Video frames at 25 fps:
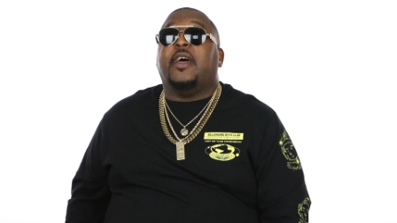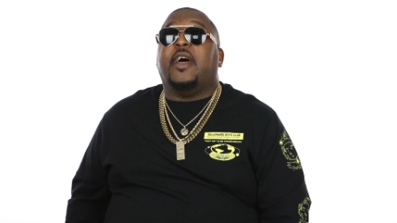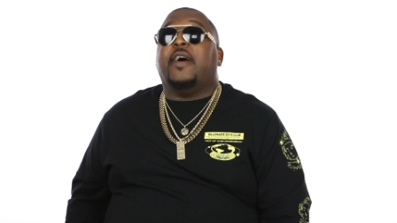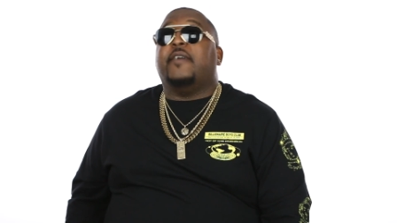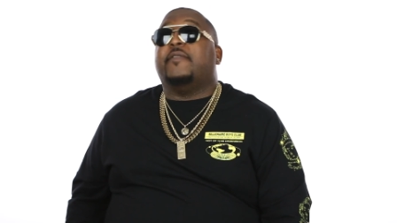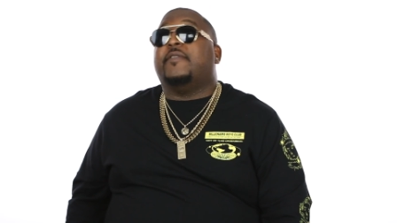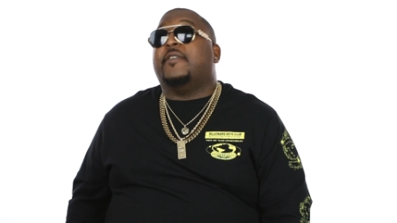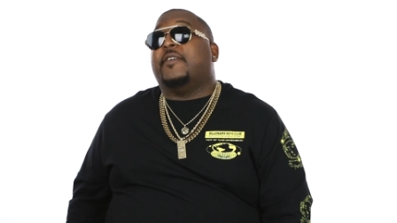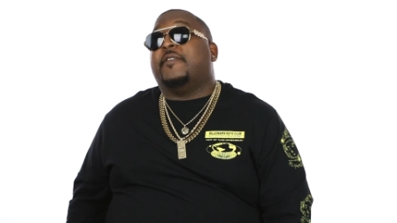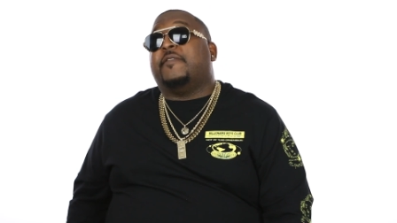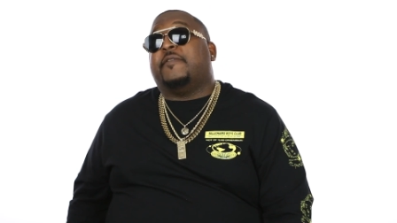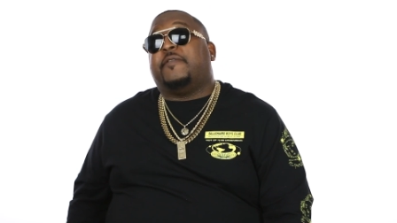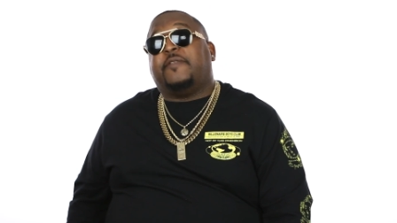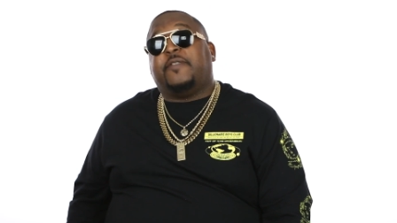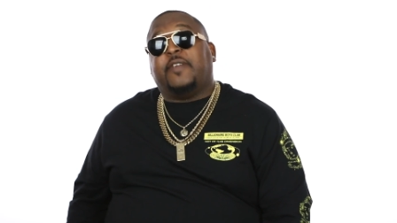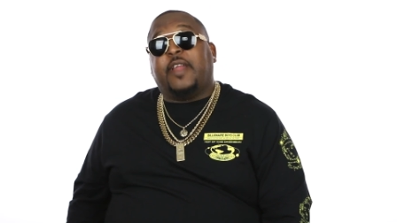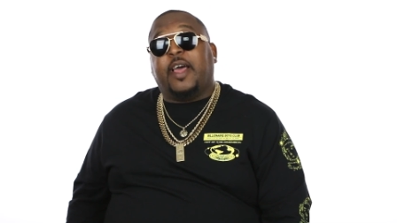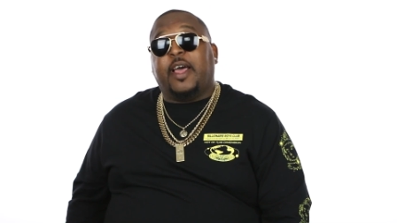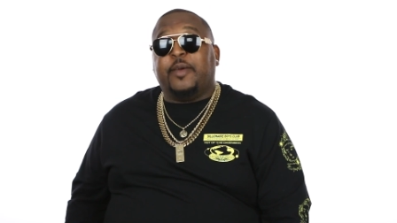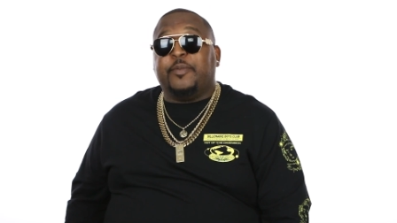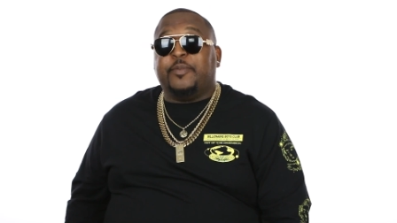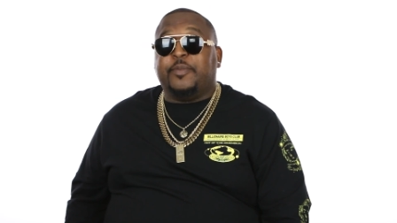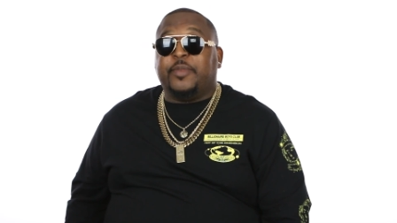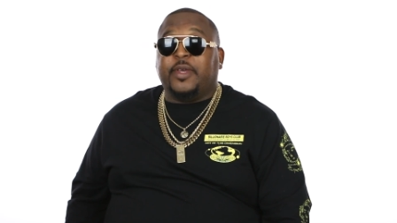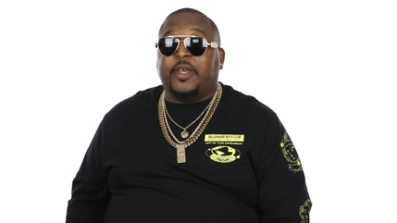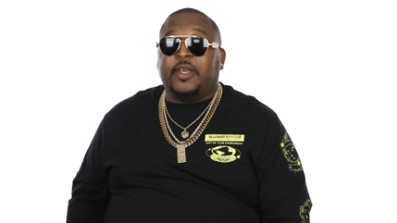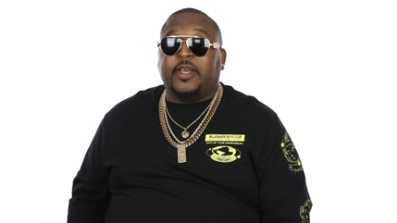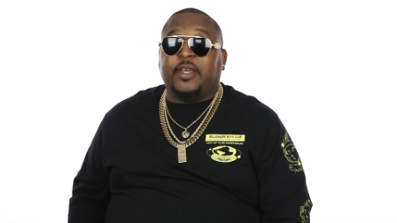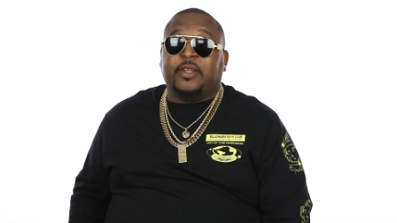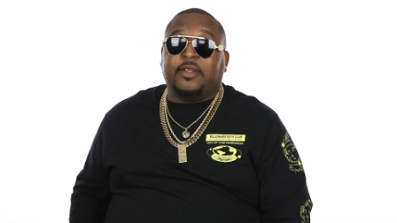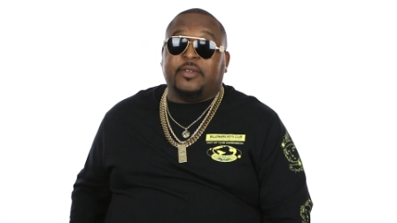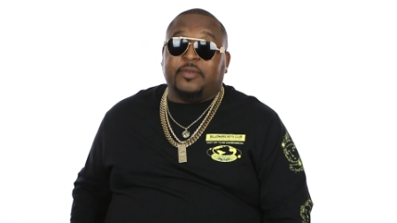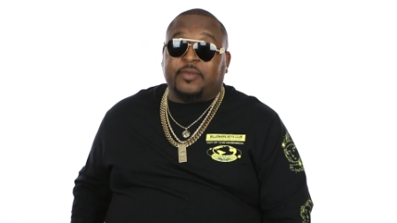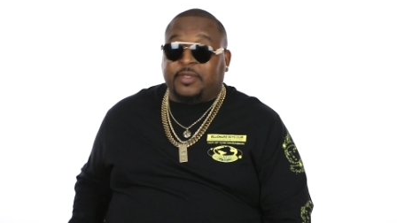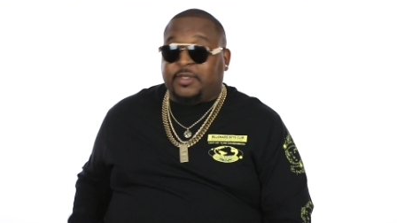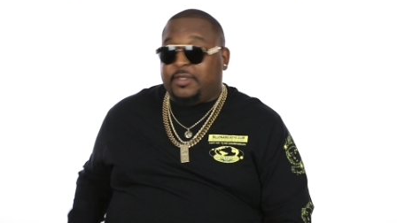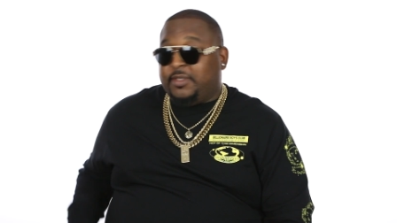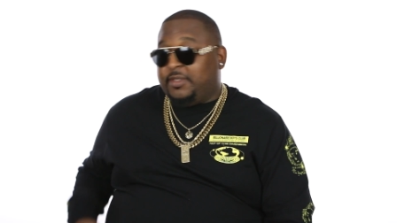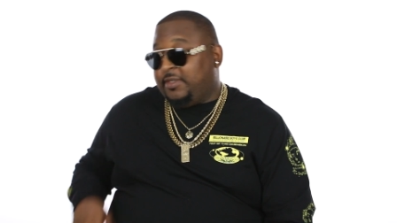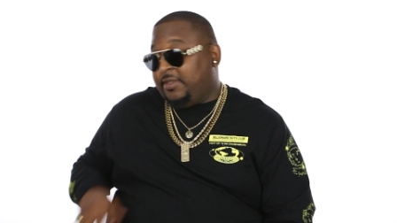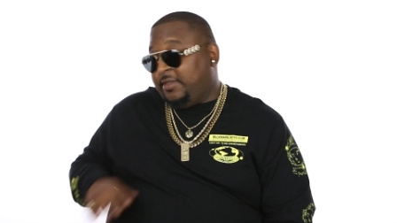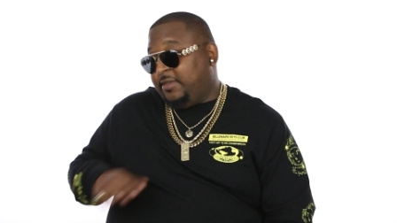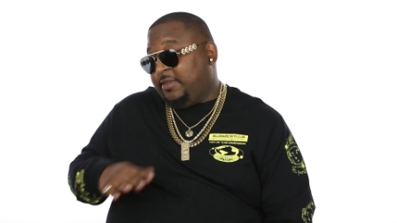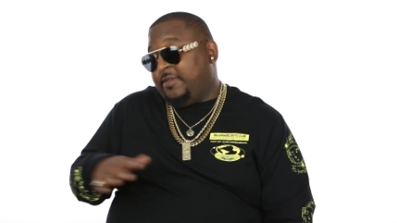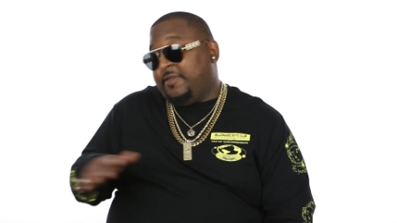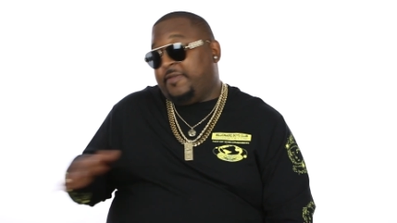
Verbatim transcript: I've done flatbed, which is